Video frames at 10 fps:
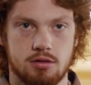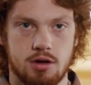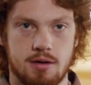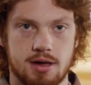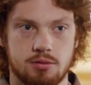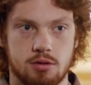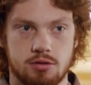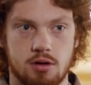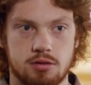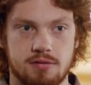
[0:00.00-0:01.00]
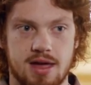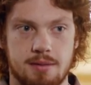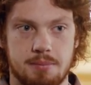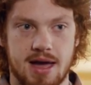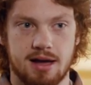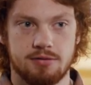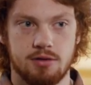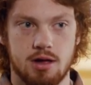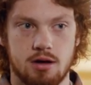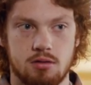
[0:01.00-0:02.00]
So as a result of that
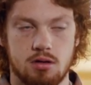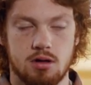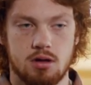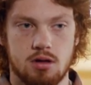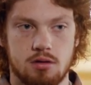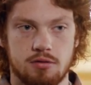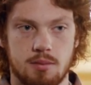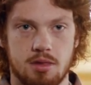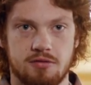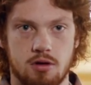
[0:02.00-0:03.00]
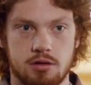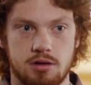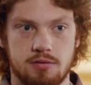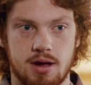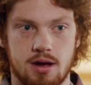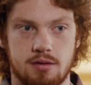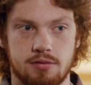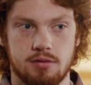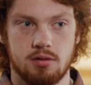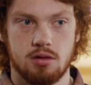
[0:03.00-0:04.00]
backflow from the faulty valve,
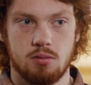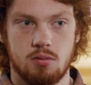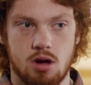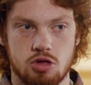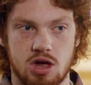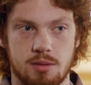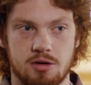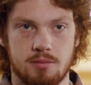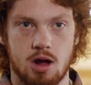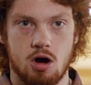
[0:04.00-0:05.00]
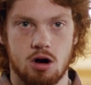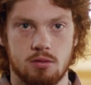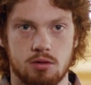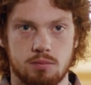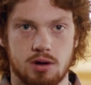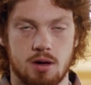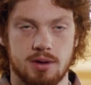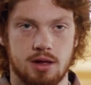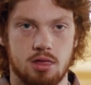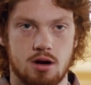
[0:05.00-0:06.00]
the one chamber of my heart was
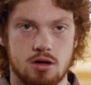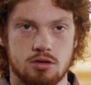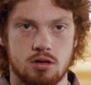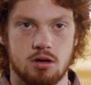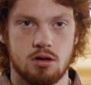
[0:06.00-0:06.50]
becoming enlarged.